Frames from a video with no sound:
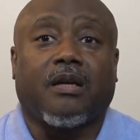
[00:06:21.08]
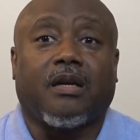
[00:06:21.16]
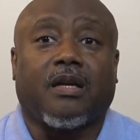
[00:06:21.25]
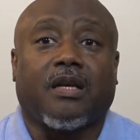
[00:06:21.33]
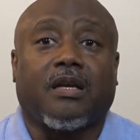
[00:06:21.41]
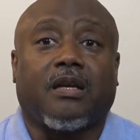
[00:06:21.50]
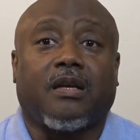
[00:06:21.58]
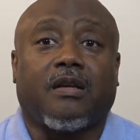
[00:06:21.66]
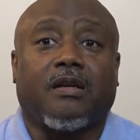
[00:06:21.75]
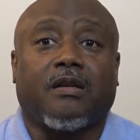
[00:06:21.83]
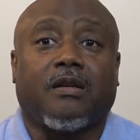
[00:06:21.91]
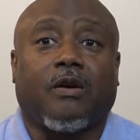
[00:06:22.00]

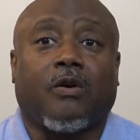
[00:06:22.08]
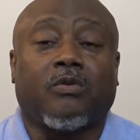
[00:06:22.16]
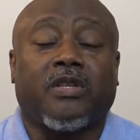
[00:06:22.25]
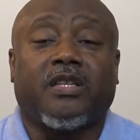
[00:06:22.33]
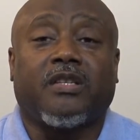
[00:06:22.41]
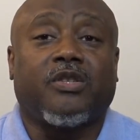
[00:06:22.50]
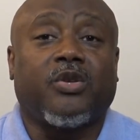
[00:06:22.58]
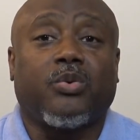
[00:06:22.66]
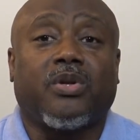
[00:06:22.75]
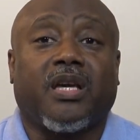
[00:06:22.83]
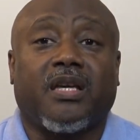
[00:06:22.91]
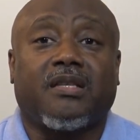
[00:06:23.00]
And only in two
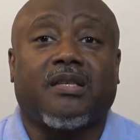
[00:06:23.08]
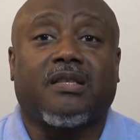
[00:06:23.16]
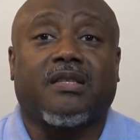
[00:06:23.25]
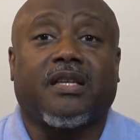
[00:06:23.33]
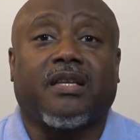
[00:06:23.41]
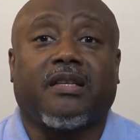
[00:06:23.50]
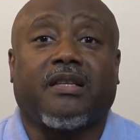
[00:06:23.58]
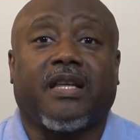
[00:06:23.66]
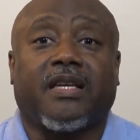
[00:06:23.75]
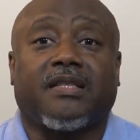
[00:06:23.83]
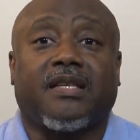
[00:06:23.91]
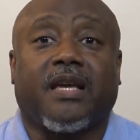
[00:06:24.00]
cases did
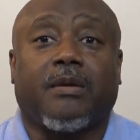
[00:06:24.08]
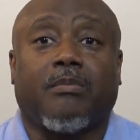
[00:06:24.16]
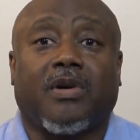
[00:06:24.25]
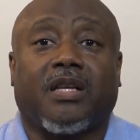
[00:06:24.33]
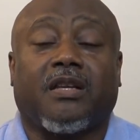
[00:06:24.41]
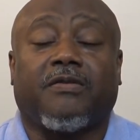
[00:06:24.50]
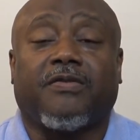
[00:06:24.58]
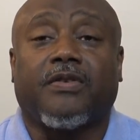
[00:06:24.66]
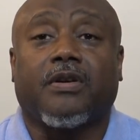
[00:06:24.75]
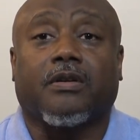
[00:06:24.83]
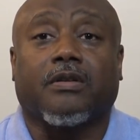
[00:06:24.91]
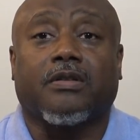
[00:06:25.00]
they say money
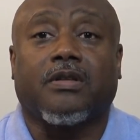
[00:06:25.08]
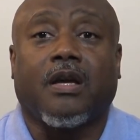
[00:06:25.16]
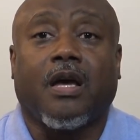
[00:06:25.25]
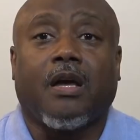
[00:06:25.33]
first.